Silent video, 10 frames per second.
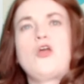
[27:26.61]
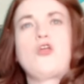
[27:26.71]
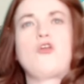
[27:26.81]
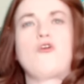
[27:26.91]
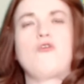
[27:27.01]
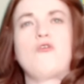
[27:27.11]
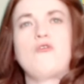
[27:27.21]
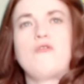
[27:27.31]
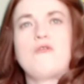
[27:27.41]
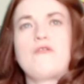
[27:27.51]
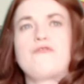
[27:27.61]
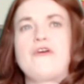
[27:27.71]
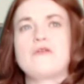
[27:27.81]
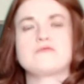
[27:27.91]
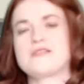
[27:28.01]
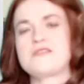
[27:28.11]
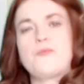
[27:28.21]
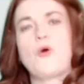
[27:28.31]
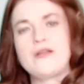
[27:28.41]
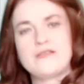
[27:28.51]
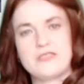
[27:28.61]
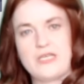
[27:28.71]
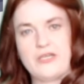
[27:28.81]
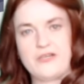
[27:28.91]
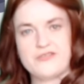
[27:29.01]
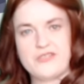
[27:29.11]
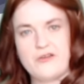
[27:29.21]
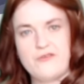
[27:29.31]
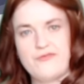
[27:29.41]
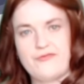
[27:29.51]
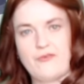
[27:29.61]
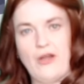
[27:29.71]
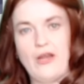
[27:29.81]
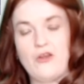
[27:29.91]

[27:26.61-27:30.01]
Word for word: you felt disappointed in yourself, right?